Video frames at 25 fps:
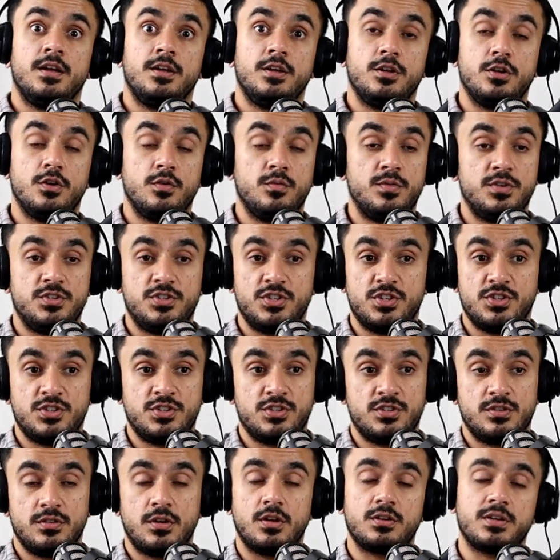You know, we're
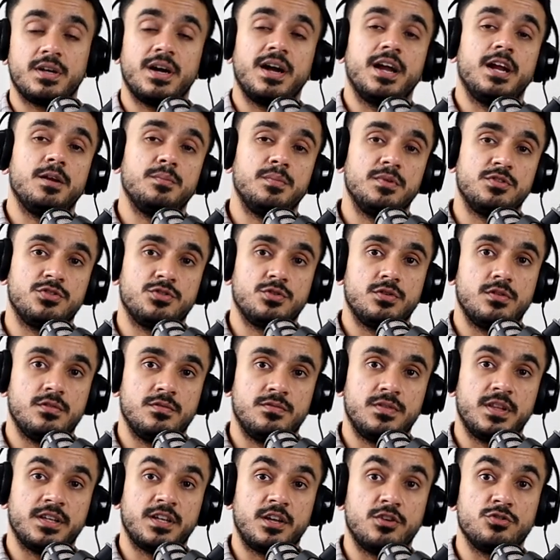just not tired, but sort
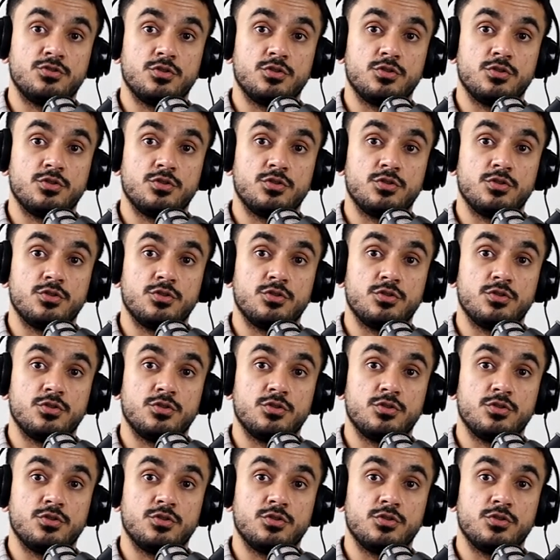of like